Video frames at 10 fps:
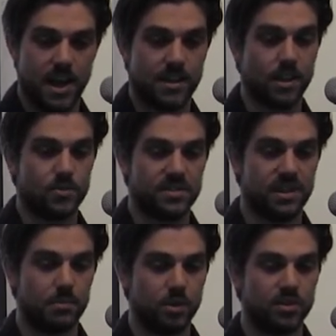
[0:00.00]
and that
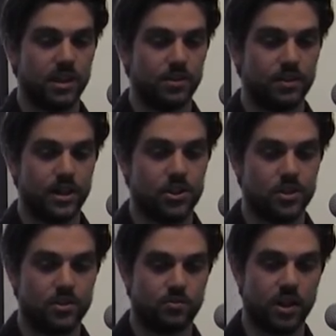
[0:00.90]
resembles
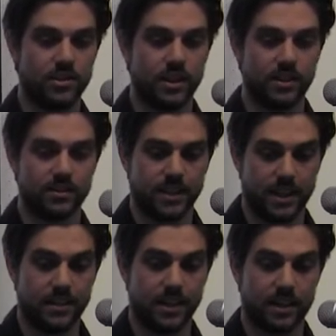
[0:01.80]
cultivation rather than
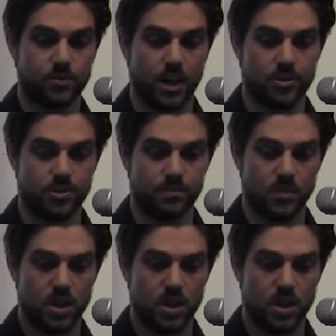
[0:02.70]
extraction,